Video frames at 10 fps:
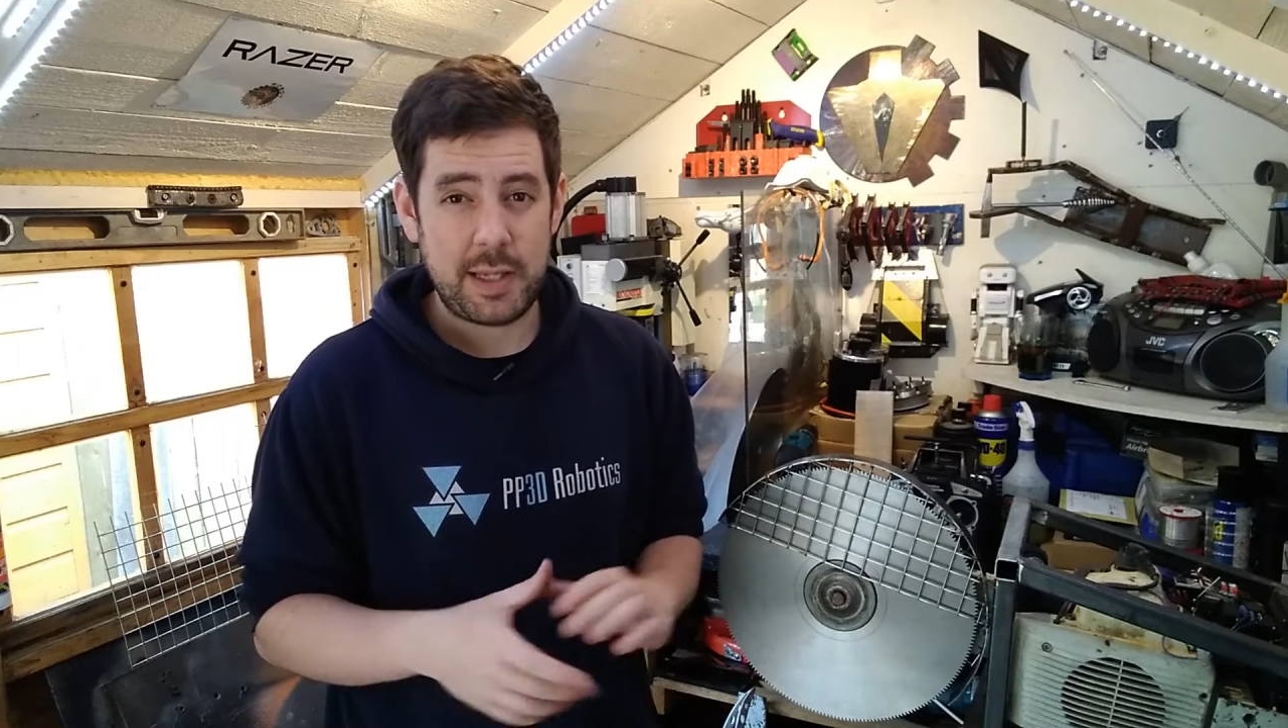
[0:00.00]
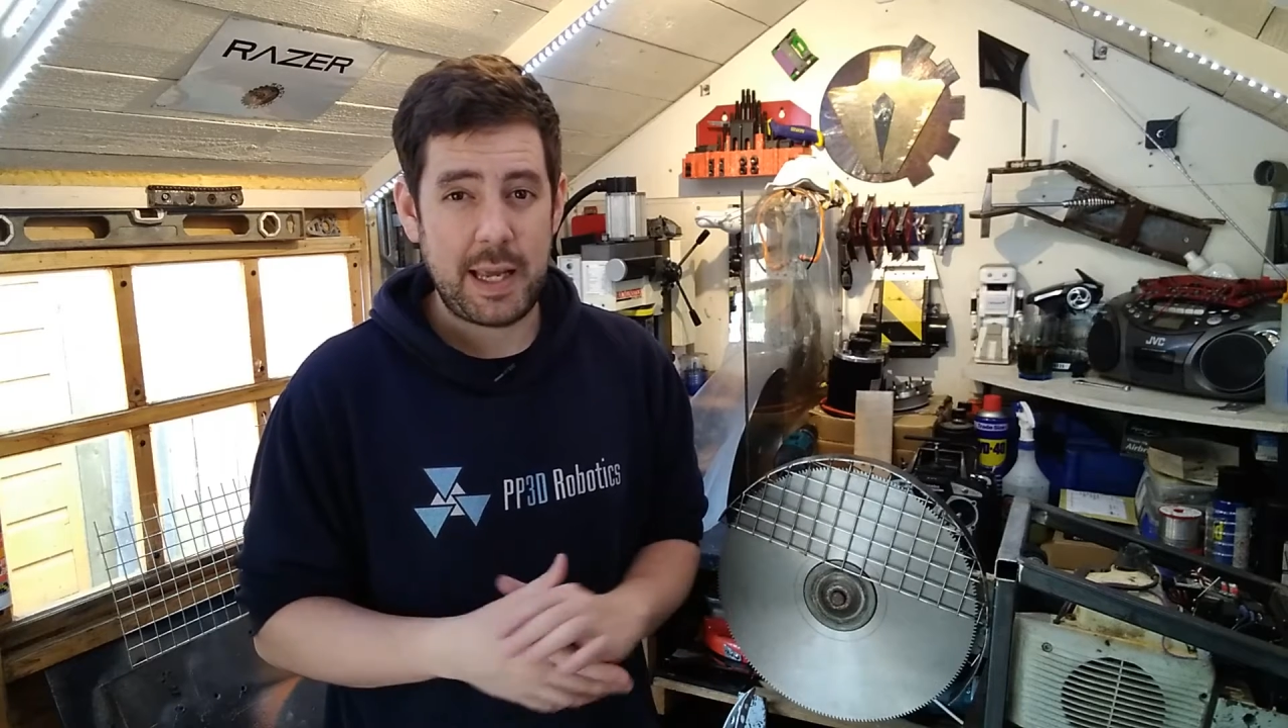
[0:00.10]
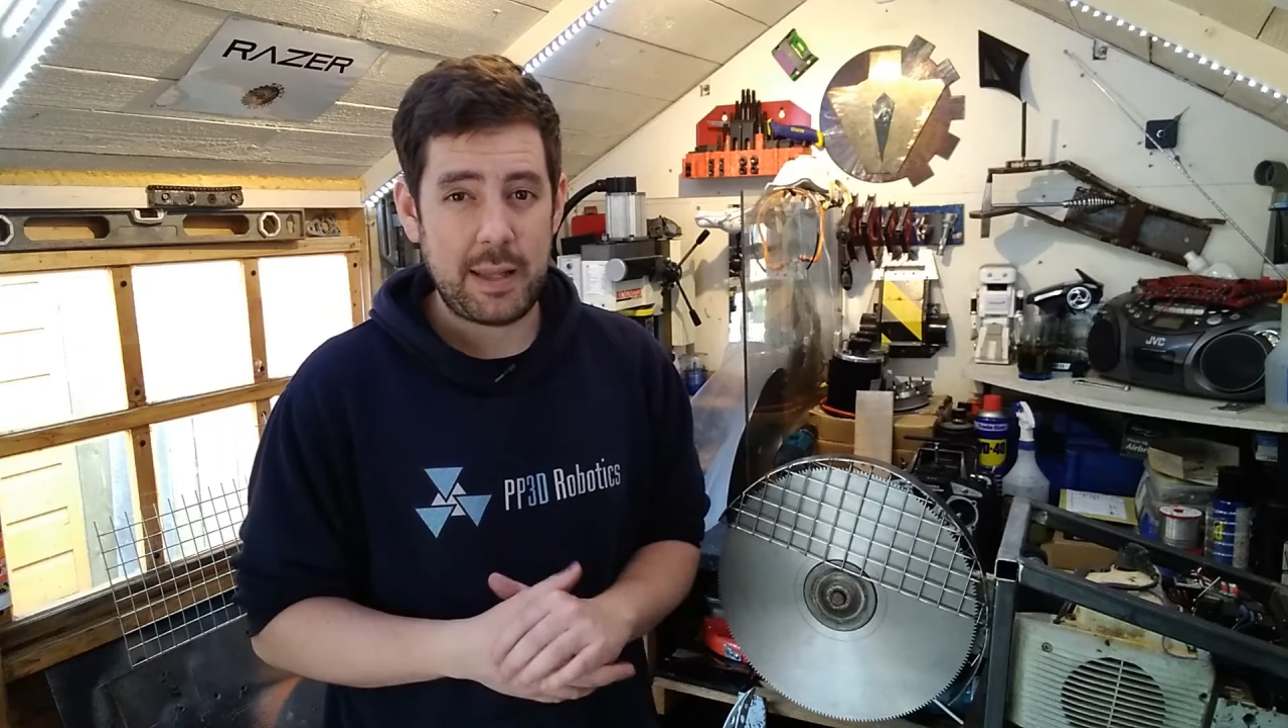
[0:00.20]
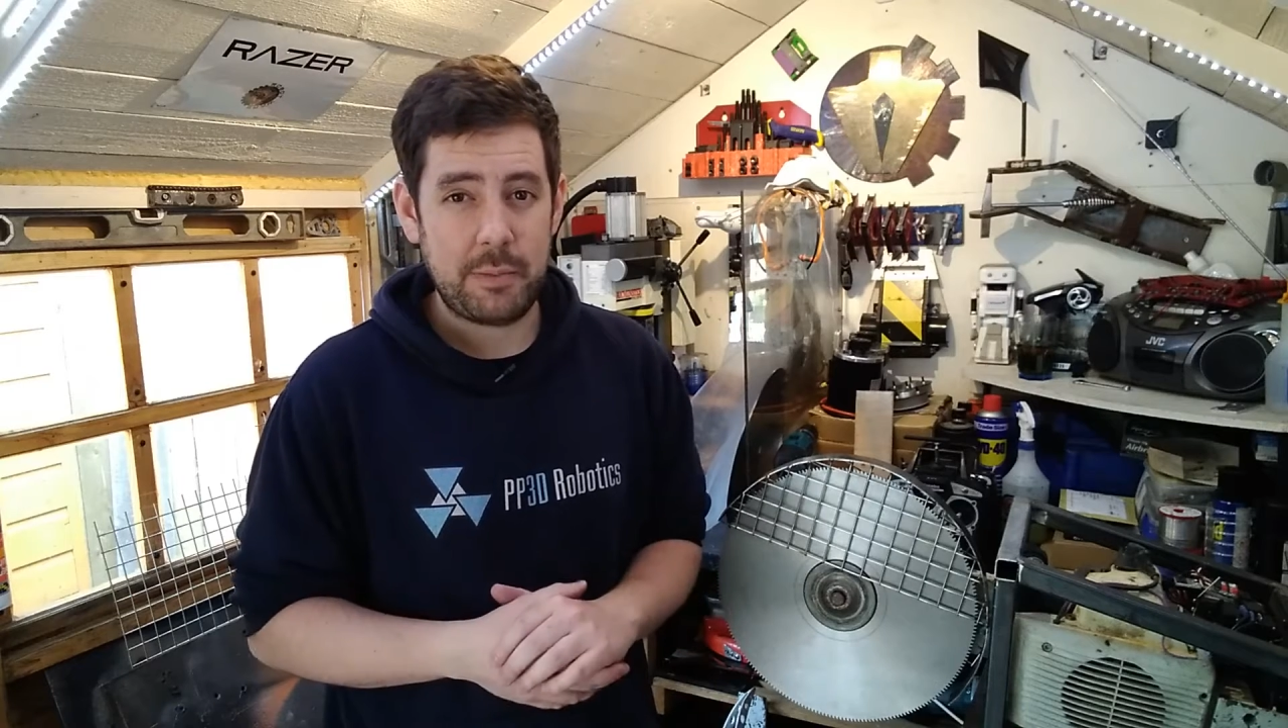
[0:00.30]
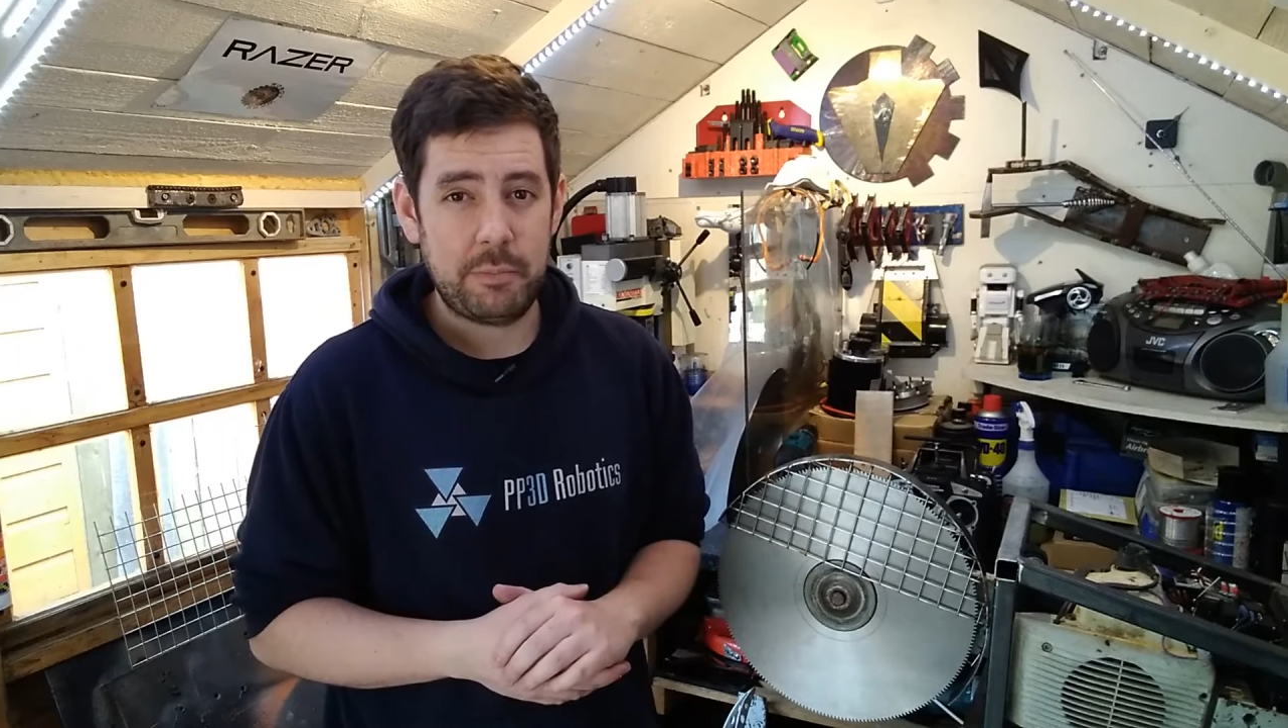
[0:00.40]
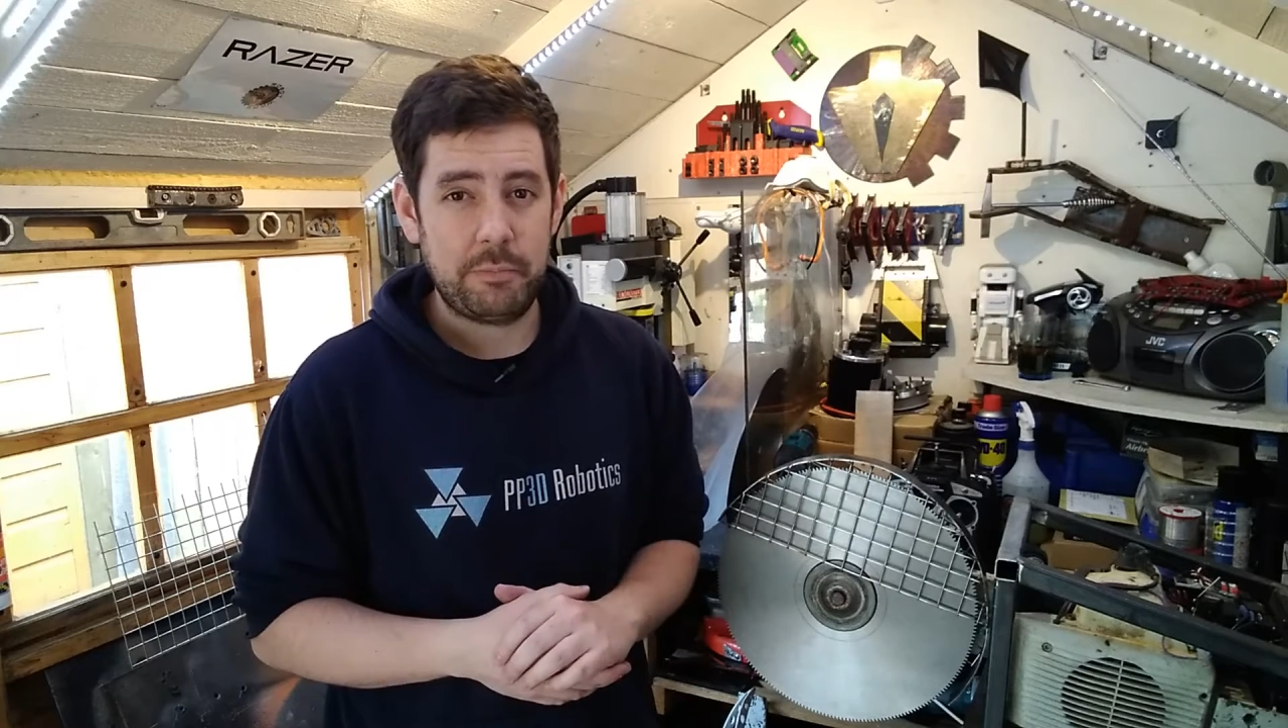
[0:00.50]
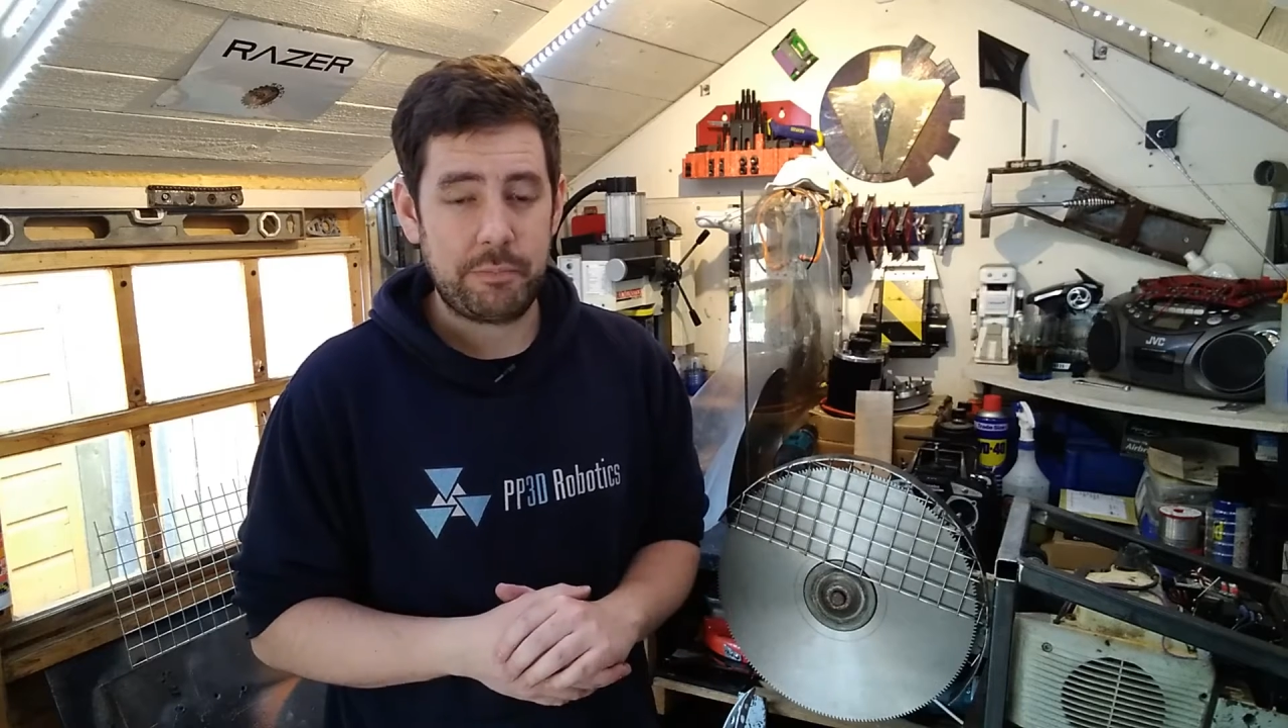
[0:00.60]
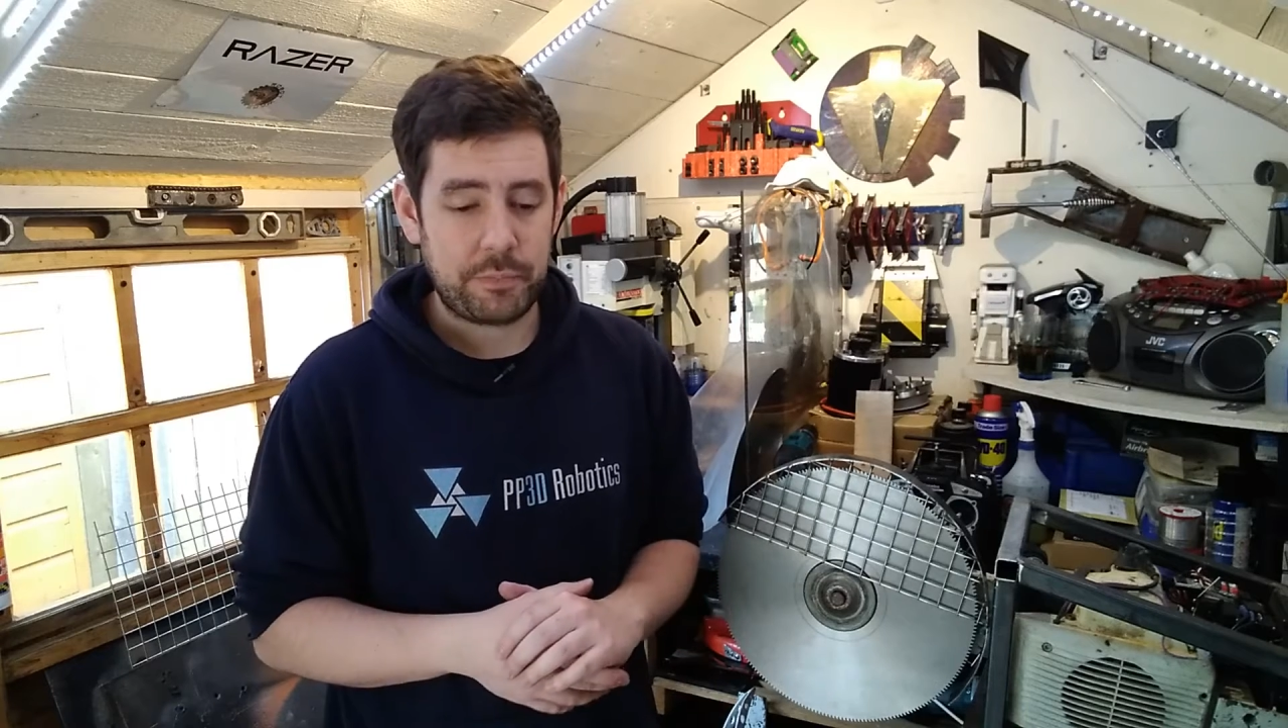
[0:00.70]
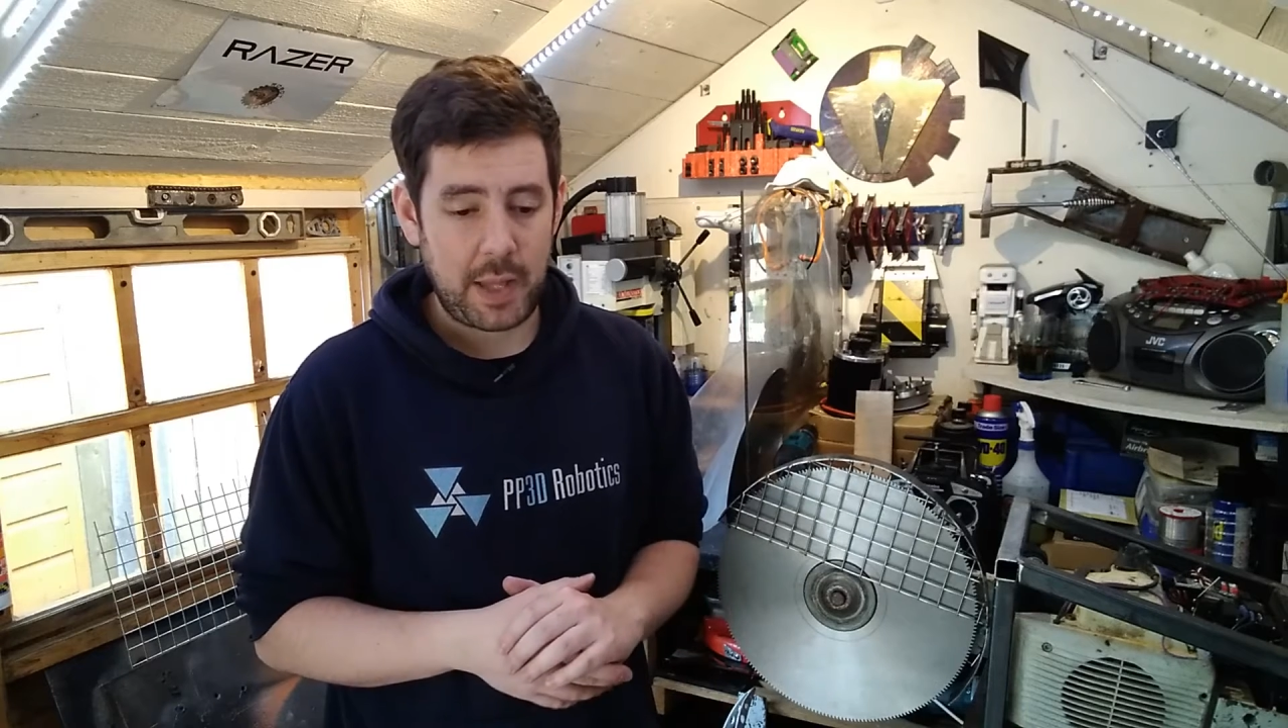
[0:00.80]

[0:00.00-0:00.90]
to get them,